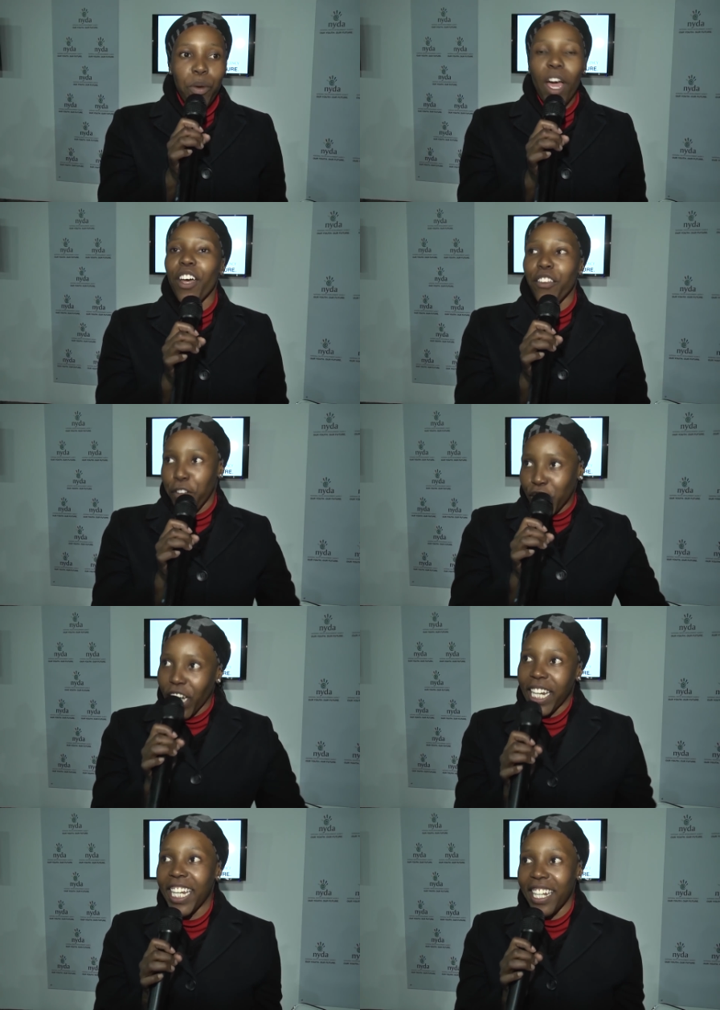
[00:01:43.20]
We are the
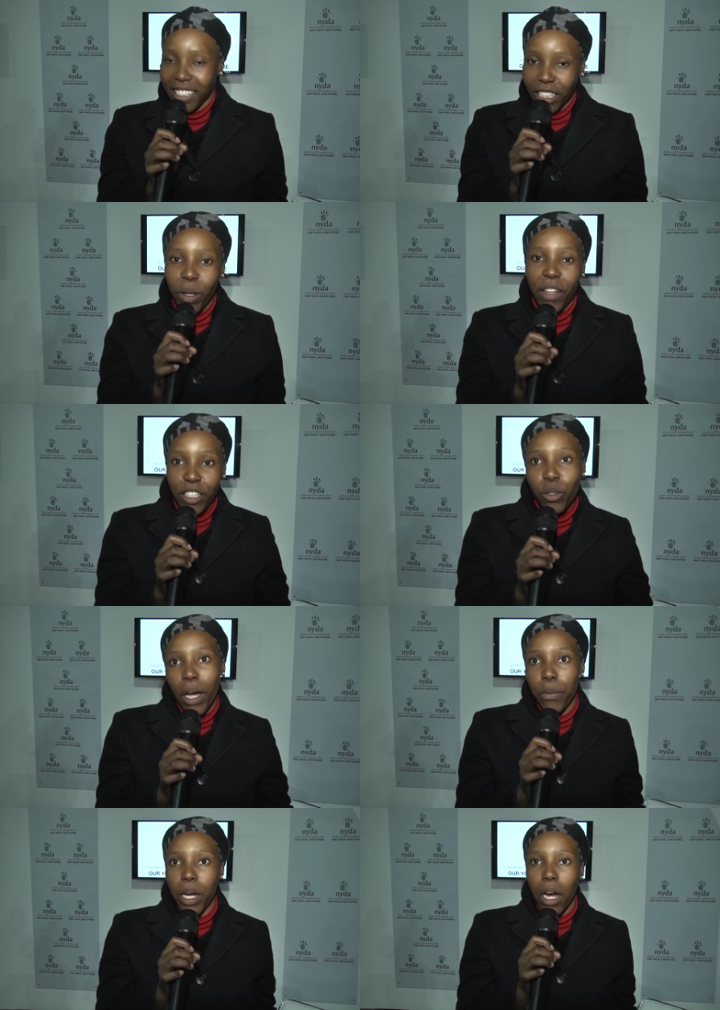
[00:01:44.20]
future leaders as well. That's
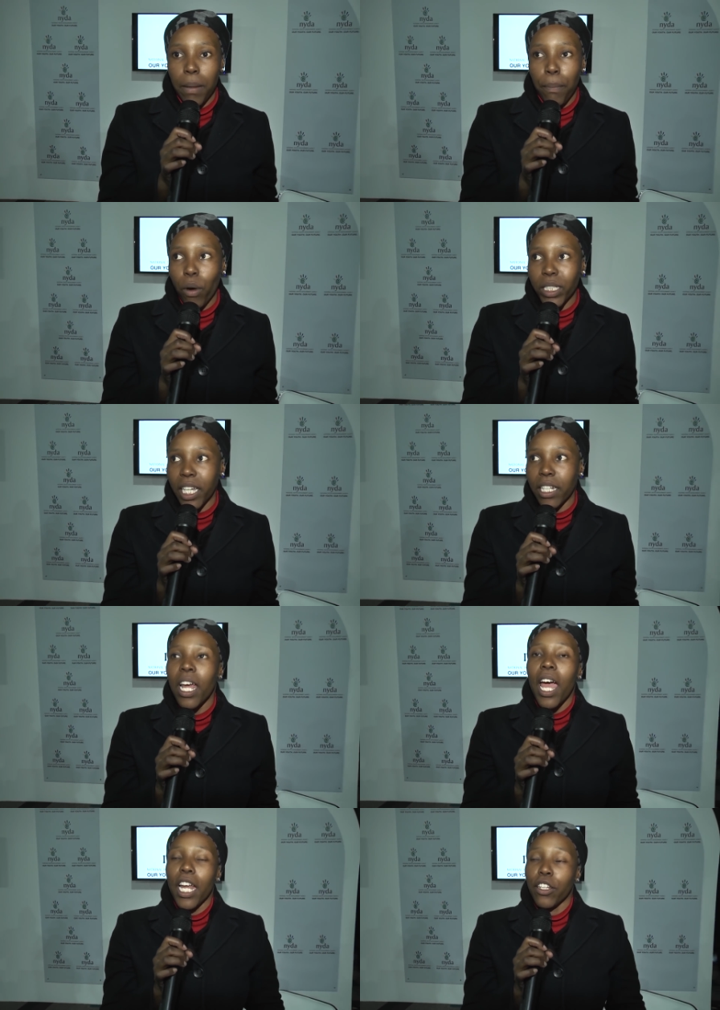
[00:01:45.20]
why we are important,
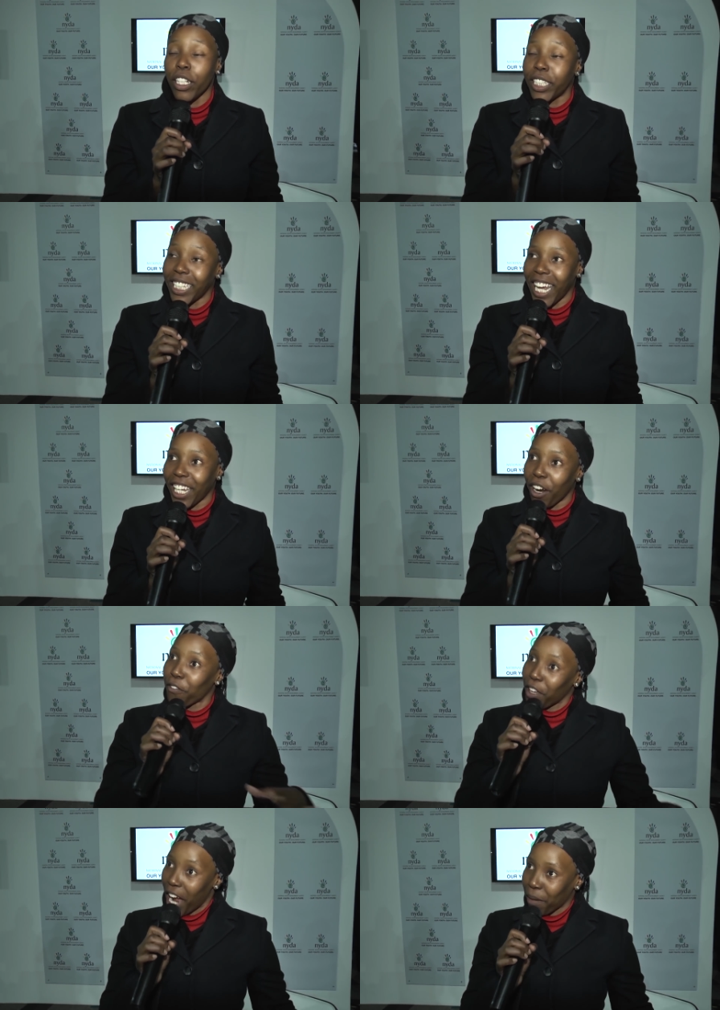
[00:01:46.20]
and you need to take care
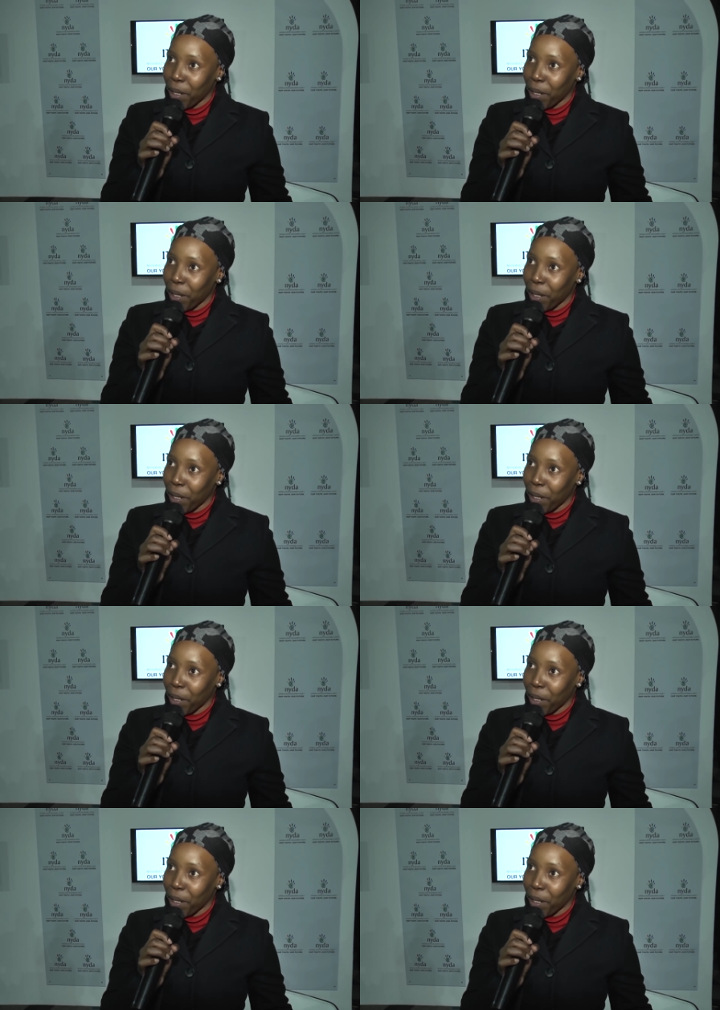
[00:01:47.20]
of the young